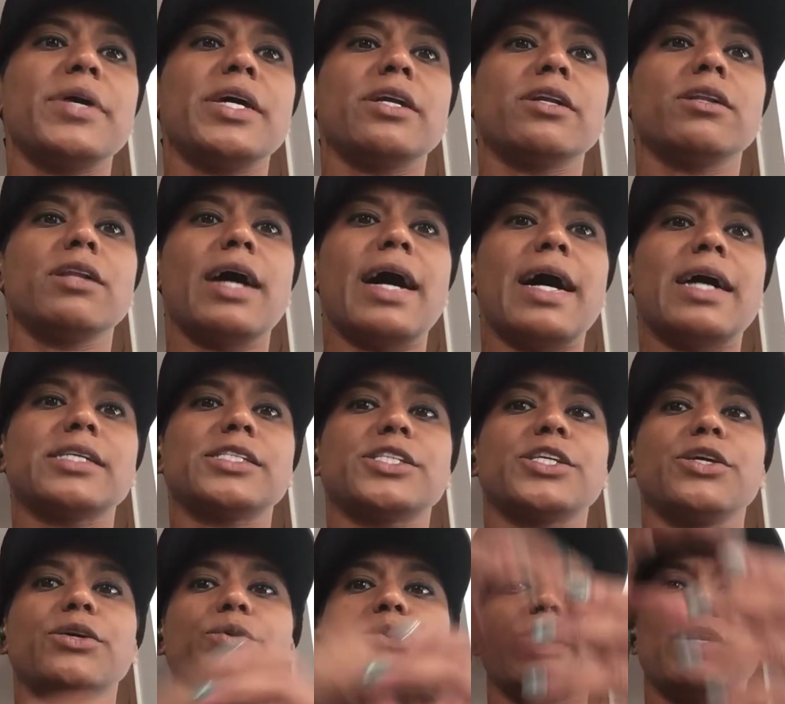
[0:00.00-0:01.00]
It'll
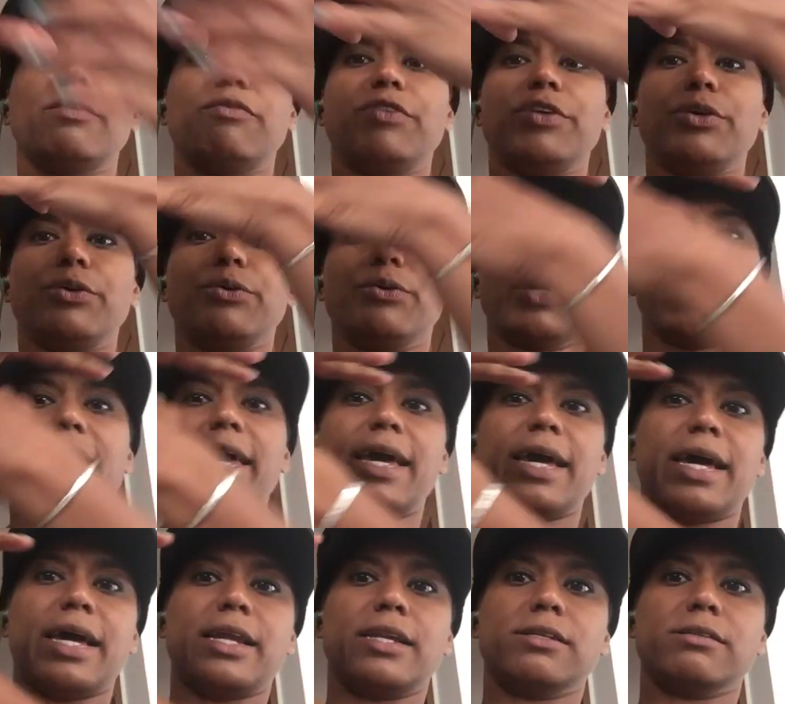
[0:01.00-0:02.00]
ask you if you
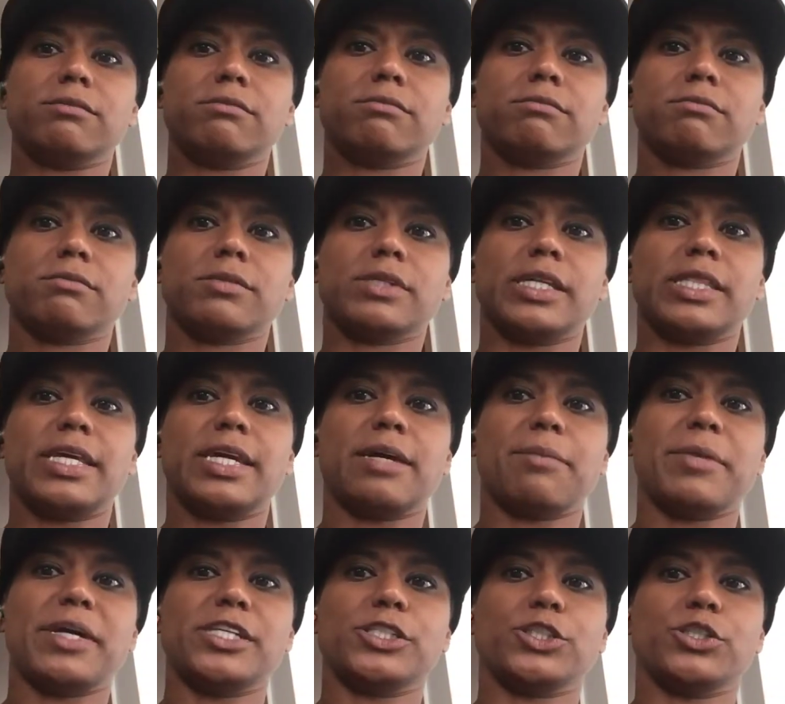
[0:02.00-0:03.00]
can, I think
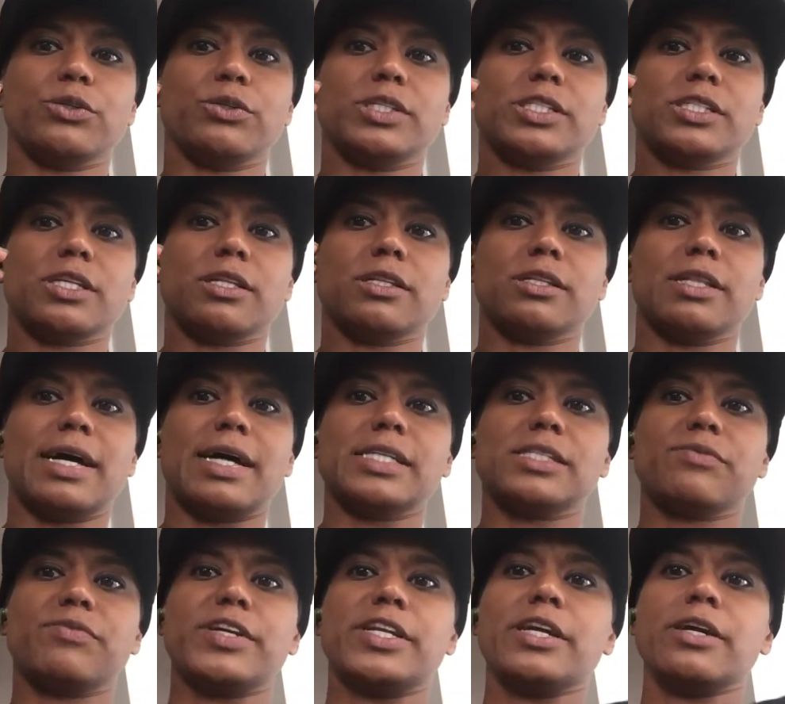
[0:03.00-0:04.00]
I might have shown this on the
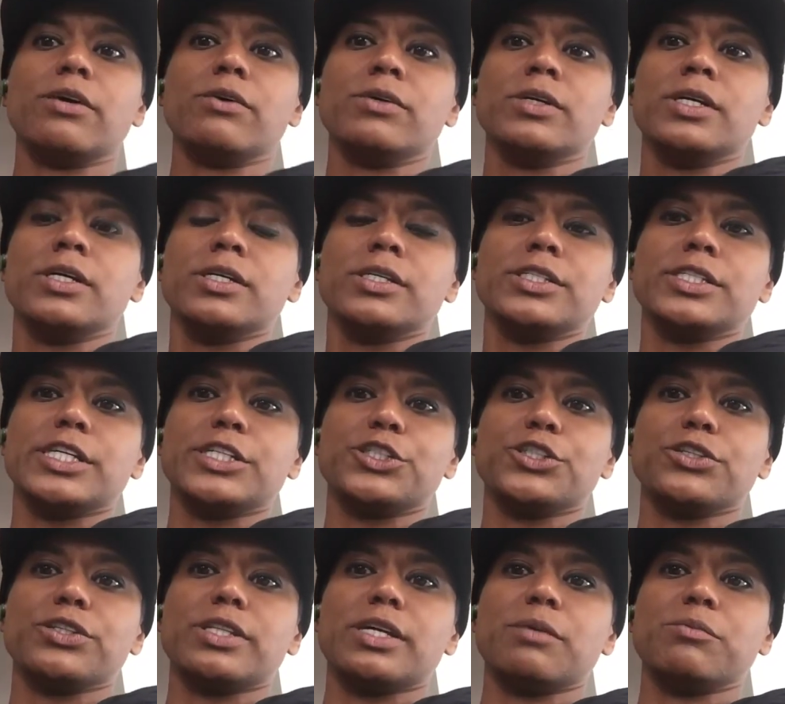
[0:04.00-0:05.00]
last video,
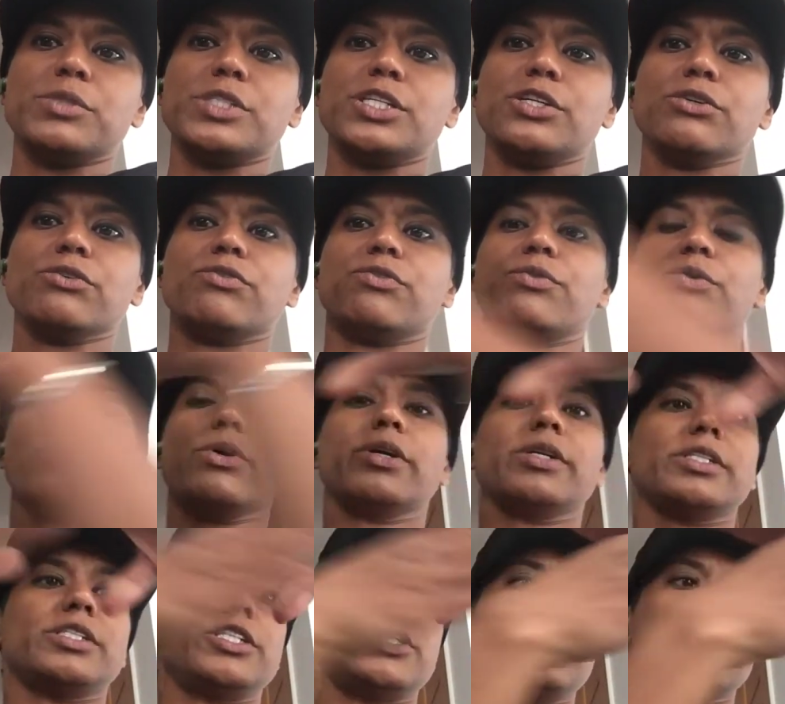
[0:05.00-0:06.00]
touch your thumb to your
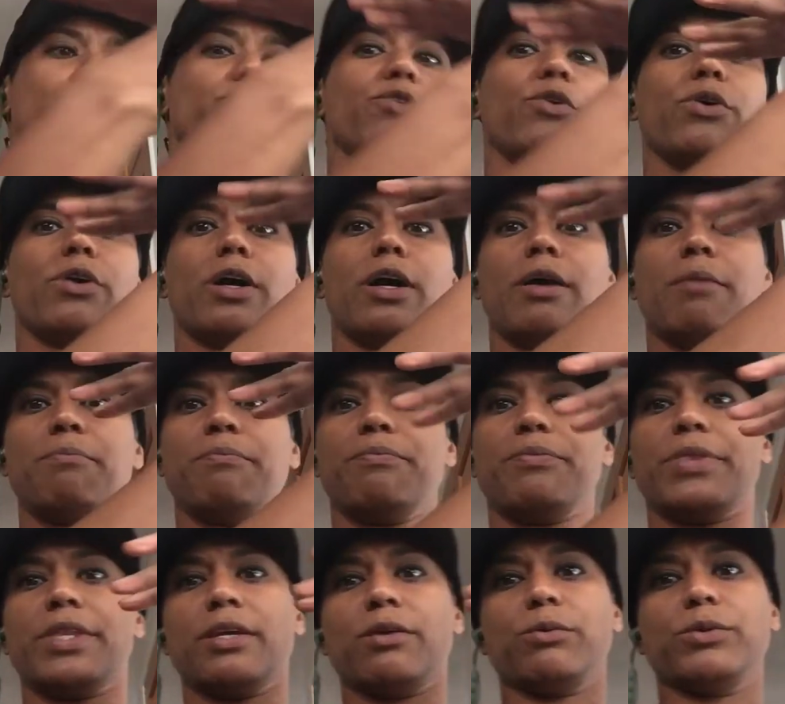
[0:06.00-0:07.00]

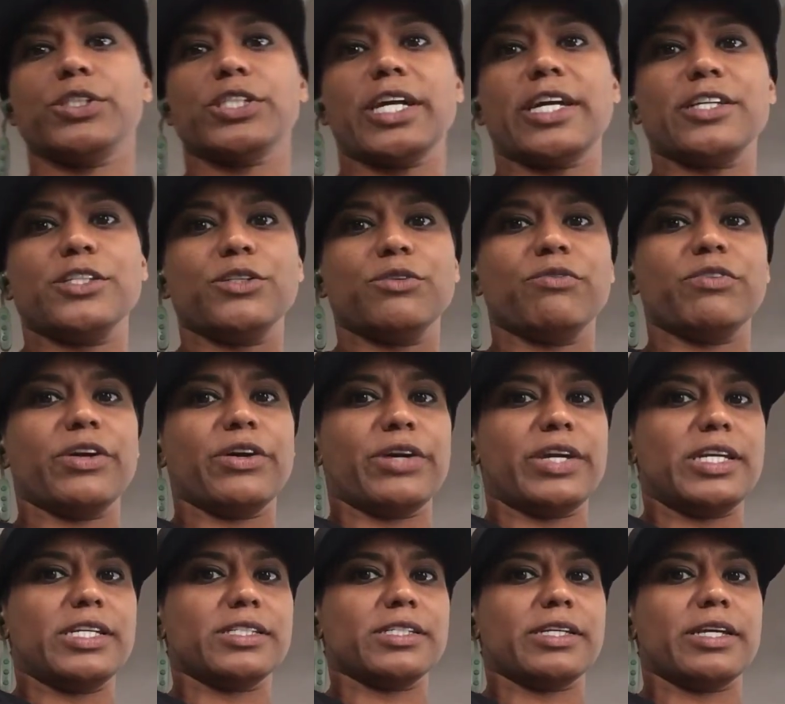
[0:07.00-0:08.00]
forearm, which I can do
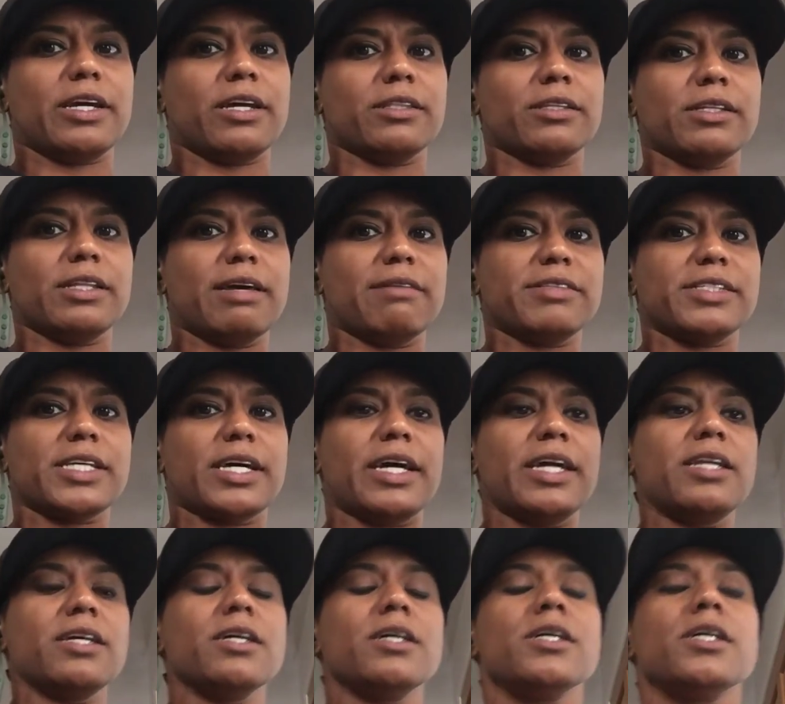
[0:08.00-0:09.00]
very easily on the left
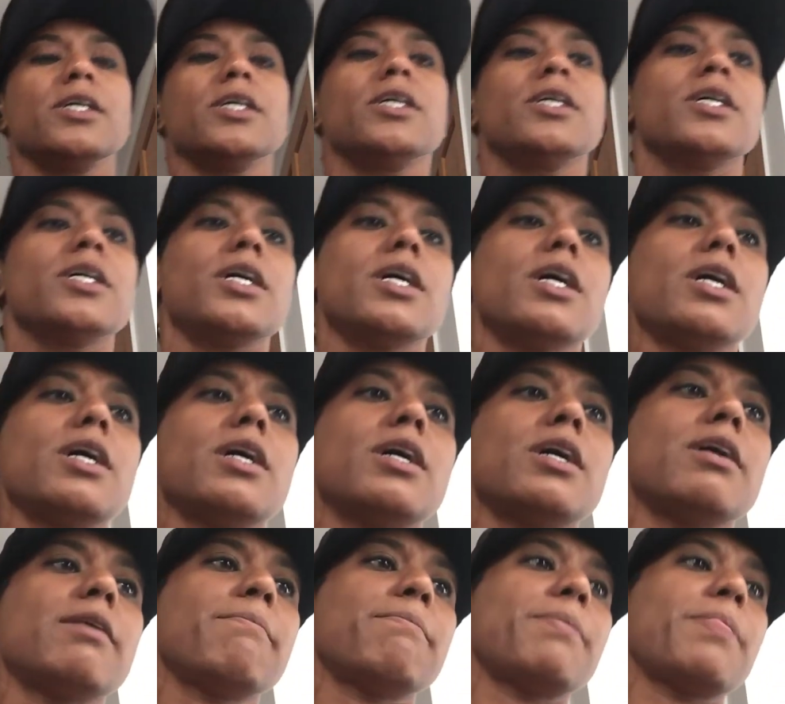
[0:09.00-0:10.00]
side.
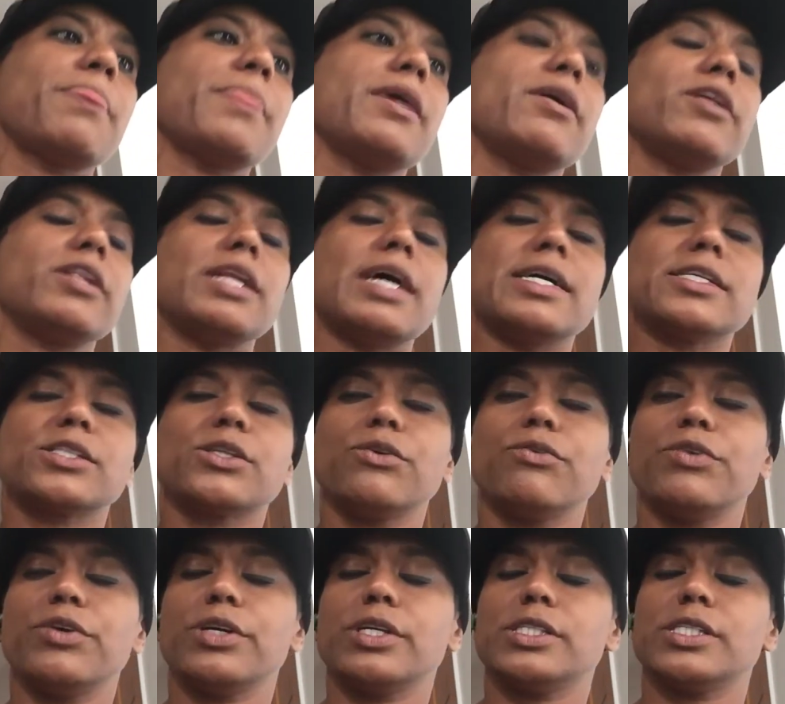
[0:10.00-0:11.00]
It'll ask
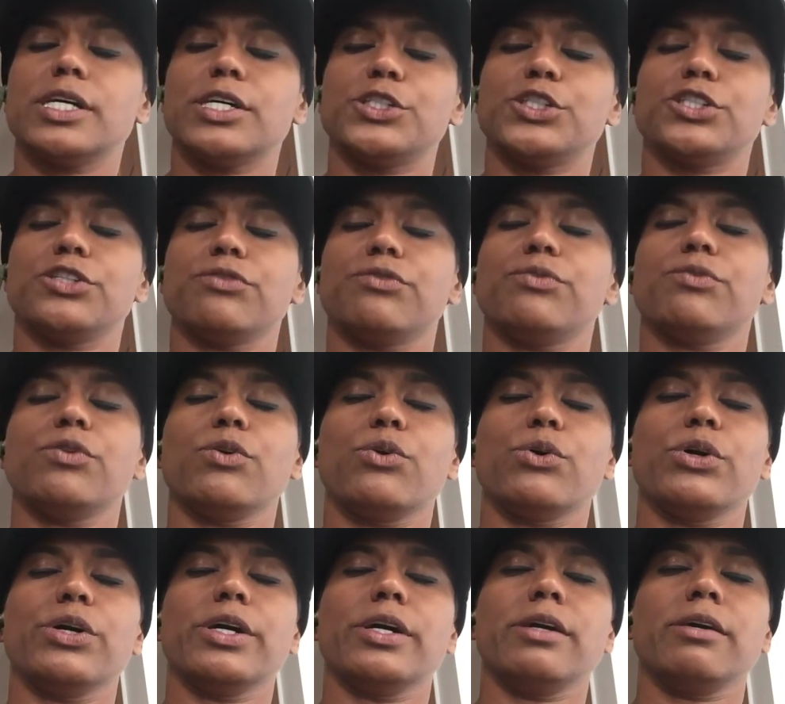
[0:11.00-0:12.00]
you if you can touch the
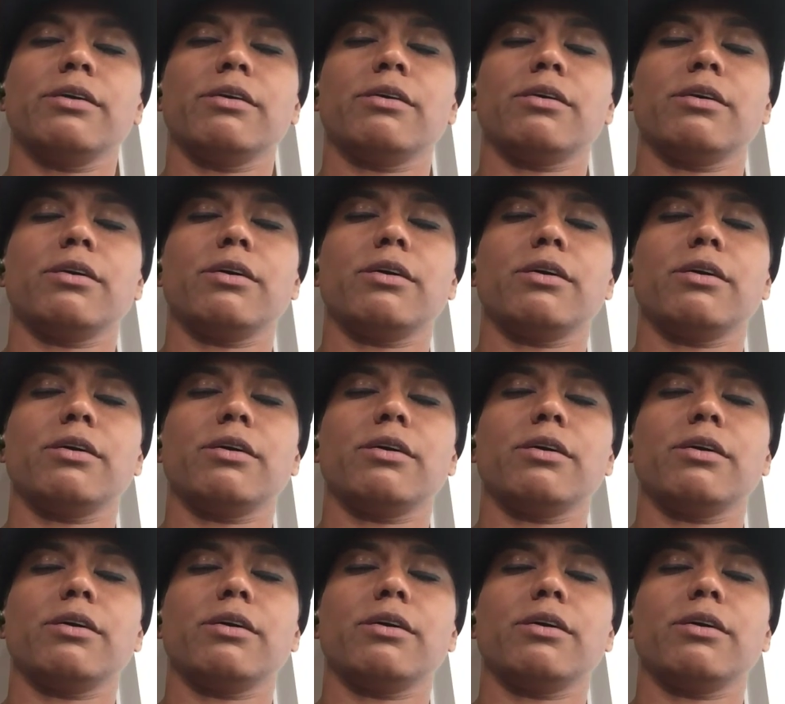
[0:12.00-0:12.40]
floor